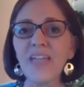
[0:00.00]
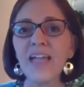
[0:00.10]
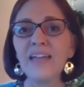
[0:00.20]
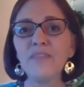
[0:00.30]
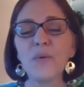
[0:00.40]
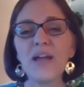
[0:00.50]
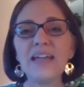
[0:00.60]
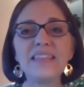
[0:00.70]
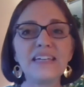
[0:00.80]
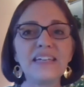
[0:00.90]
And the
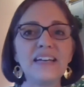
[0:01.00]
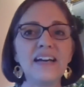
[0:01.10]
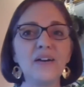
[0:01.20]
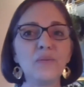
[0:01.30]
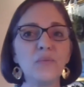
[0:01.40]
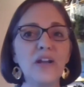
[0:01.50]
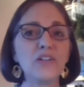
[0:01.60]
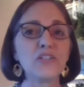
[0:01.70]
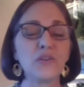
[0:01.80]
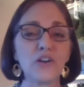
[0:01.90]
way that we
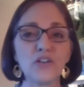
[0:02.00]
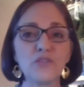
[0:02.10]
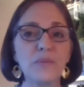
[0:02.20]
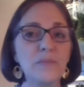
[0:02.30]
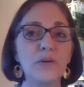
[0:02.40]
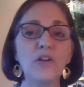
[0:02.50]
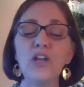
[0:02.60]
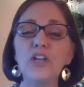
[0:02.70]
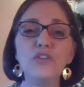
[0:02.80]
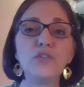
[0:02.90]
also encourage people,
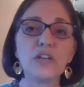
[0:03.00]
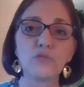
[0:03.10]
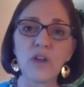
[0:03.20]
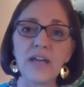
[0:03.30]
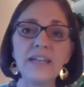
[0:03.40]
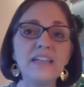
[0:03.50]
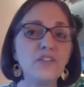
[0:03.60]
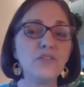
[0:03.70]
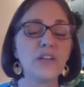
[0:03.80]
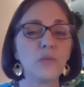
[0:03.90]
you can run it,
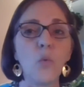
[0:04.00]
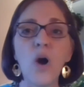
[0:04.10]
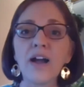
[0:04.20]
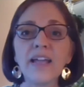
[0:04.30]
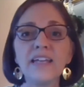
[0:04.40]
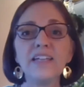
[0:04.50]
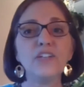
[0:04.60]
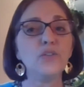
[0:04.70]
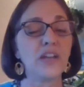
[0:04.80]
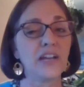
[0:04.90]
you can walk it,
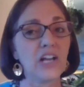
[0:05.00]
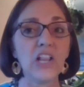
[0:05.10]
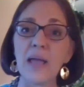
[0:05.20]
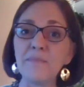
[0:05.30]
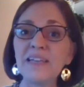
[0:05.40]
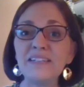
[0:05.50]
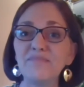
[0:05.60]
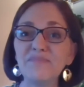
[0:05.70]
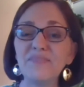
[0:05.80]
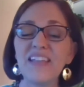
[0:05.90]
you can climb it,
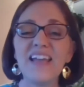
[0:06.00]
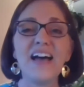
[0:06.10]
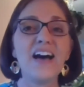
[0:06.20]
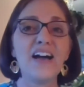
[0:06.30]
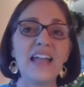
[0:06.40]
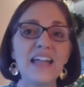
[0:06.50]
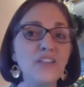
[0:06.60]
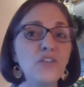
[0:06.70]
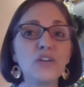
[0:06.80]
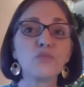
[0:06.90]

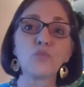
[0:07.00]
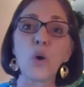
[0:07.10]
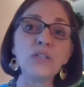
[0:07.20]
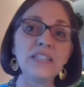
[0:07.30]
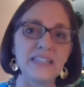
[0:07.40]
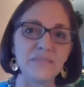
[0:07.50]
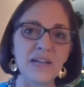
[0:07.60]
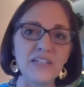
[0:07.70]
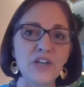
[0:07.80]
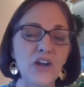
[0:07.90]
and you can roll it.
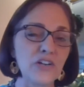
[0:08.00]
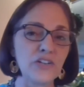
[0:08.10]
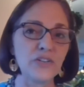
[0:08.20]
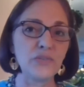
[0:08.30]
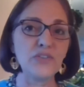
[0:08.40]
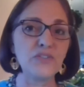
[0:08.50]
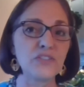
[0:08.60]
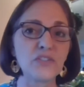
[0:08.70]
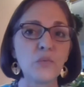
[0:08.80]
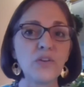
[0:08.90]
My daughter, who
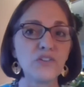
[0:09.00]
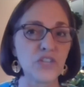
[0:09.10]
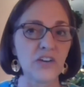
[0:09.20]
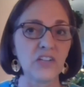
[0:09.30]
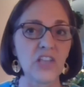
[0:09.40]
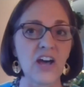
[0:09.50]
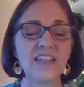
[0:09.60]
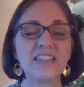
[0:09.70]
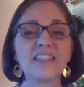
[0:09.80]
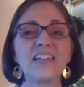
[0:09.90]
uses a wheelchair a
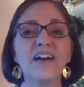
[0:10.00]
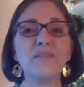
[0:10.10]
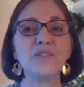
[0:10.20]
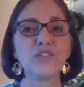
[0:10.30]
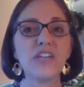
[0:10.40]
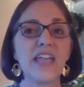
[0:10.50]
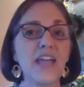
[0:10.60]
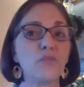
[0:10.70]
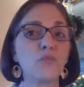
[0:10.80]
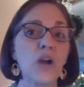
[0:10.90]
lot, she
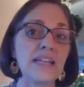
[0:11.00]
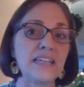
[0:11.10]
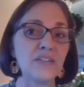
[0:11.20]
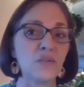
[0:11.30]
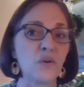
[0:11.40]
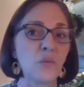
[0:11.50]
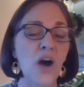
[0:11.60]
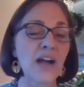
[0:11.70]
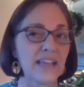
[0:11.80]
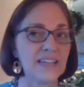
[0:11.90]
can't run it or
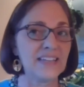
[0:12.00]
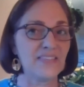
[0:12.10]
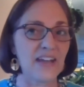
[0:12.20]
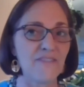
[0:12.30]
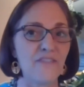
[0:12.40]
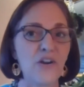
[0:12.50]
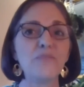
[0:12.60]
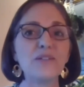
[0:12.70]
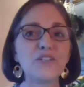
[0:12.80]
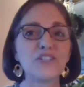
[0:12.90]
walk it that
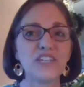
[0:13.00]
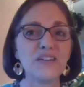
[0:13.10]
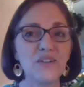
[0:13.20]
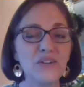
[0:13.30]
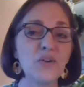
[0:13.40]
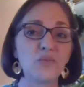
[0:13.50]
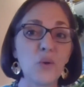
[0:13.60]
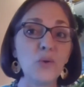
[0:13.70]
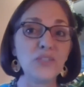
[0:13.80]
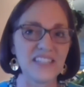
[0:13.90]
far, but she
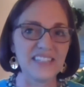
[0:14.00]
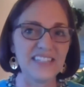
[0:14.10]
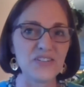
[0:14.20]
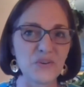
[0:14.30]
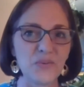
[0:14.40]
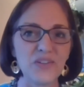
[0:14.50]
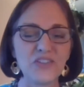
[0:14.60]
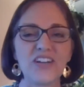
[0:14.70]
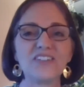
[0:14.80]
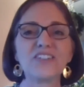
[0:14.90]
rolls it in her
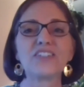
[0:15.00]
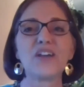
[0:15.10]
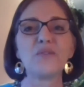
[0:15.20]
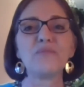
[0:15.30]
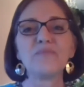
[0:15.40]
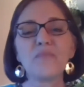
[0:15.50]
wheelchair. So